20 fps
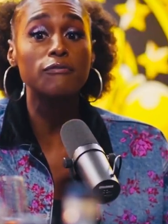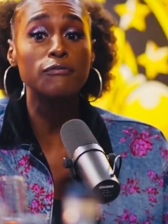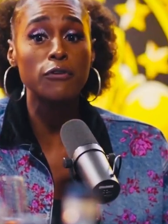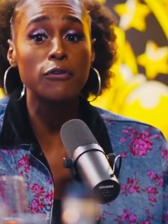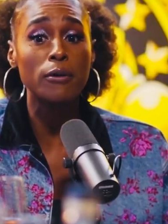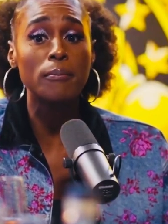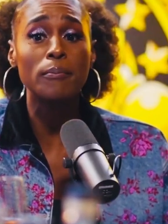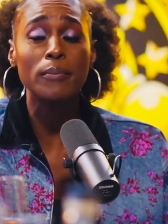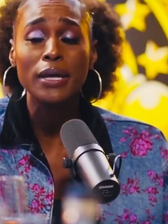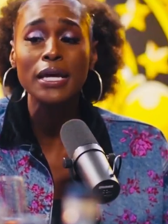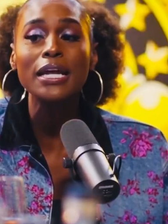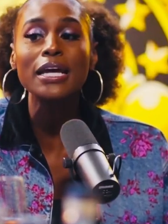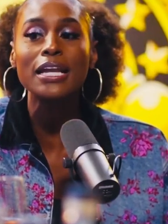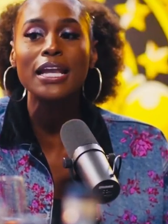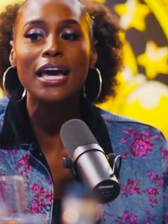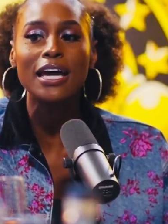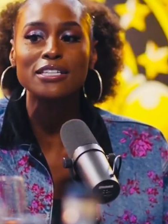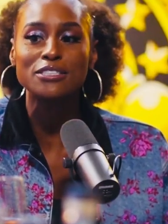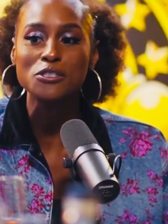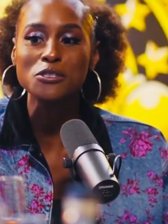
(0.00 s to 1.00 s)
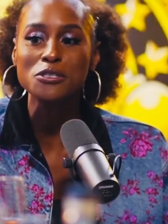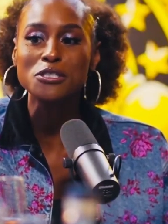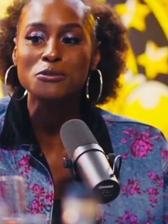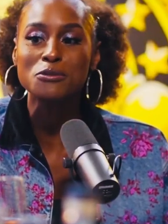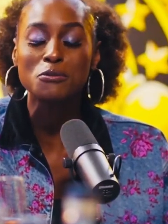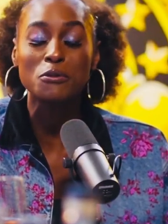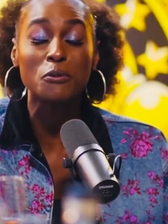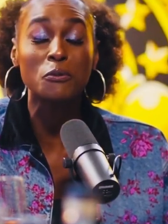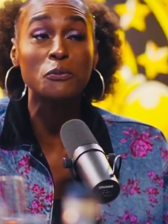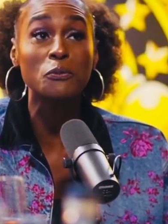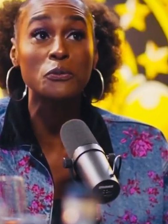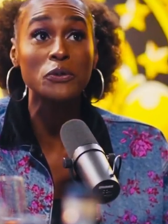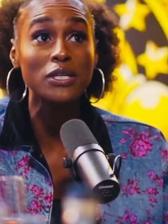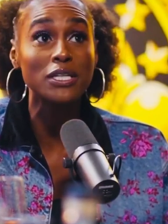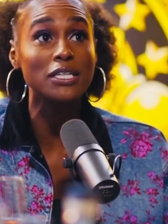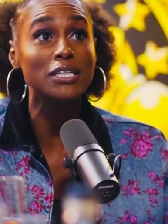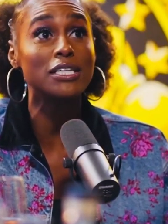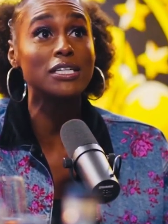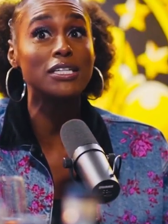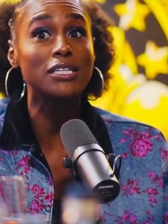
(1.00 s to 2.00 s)
for a minute, like dudes were
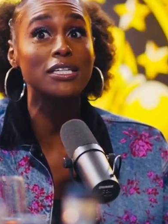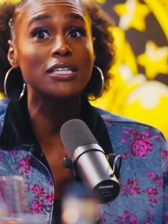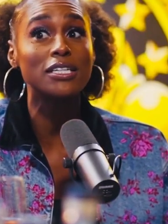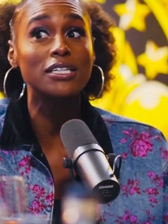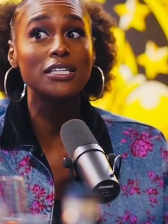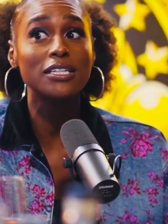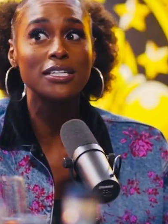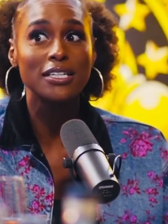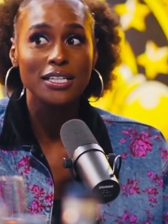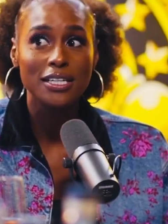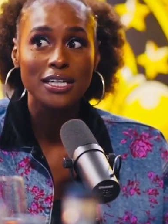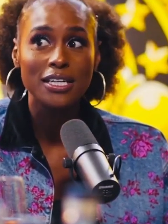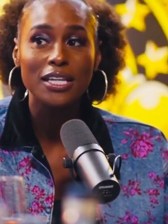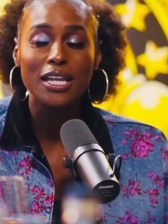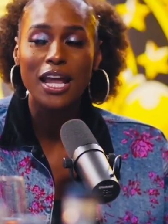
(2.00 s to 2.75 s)
really Mm.